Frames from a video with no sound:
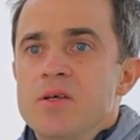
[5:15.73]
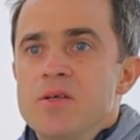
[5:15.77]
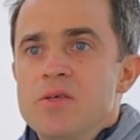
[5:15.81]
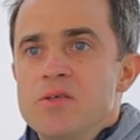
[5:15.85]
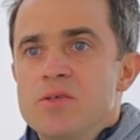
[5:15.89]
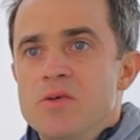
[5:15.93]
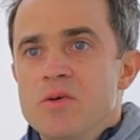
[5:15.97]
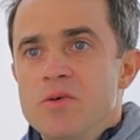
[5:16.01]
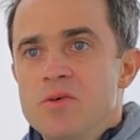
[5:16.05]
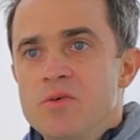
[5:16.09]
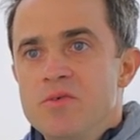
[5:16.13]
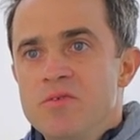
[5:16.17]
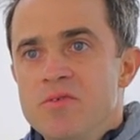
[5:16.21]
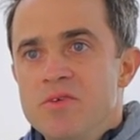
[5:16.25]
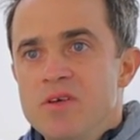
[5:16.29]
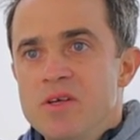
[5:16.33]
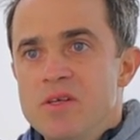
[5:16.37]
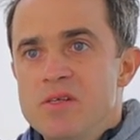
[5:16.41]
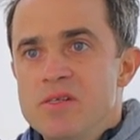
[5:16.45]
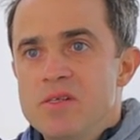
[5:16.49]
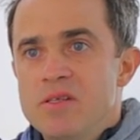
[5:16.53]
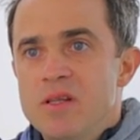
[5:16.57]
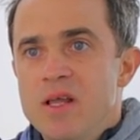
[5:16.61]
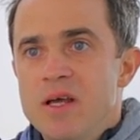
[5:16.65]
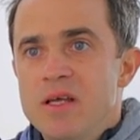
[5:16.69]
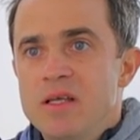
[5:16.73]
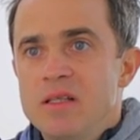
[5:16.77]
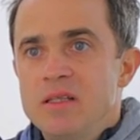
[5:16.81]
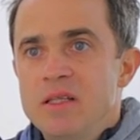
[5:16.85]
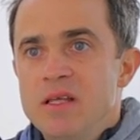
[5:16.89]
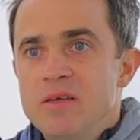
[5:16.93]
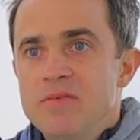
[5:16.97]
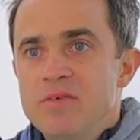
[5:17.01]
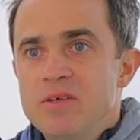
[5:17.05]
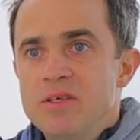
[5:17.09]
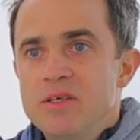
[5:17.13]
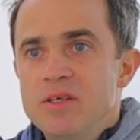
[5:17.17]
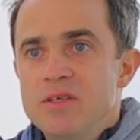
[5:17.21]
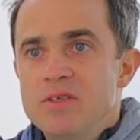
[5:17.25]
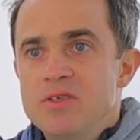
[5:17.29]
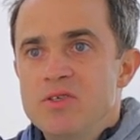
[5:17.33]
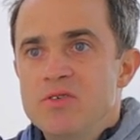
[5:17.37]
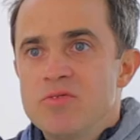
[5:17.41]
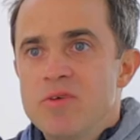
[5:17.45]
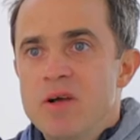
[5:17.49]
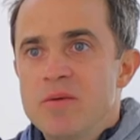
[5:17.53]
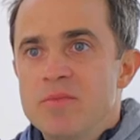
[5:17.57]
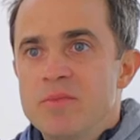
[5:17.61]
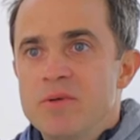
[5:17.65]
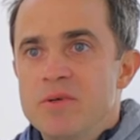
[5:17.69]
So you, it's like living in
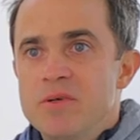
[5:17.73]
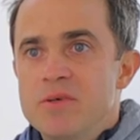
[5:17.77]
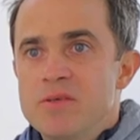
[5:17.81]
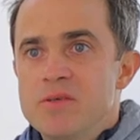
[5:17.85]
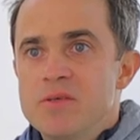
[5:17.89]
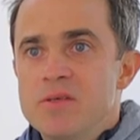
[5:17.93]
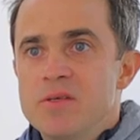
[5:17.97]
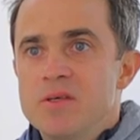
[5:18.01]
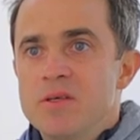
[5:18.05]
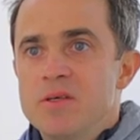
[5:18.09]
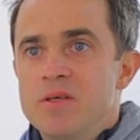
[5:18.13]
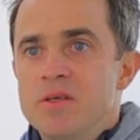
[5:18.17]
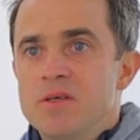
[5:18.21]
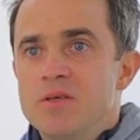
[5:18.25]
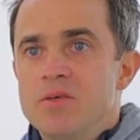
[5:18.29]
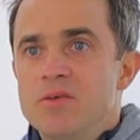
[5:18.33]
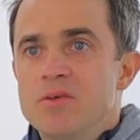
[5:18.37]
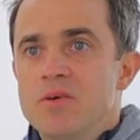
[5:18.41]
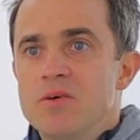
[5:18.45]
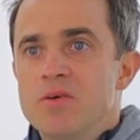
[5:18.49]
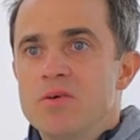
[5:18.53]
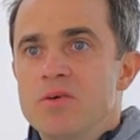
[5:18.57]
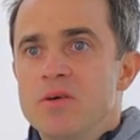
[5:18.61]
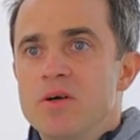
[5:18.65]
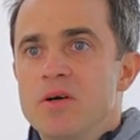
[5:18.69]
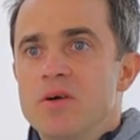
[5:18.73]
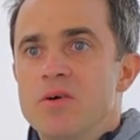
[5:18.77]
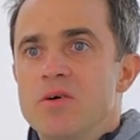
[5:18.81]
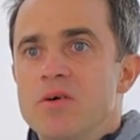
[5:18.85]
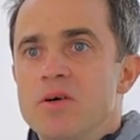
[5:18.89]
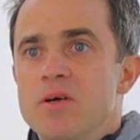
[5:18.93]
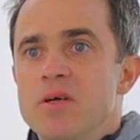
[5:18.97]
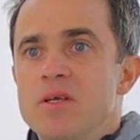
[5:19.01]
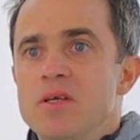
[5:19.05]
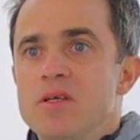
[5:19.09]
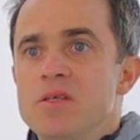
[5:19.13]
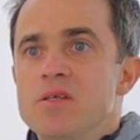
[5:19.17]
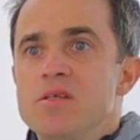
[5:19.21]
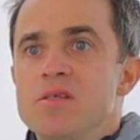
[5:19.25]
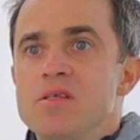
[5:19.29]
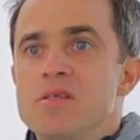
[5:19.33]
tremors you know, or in a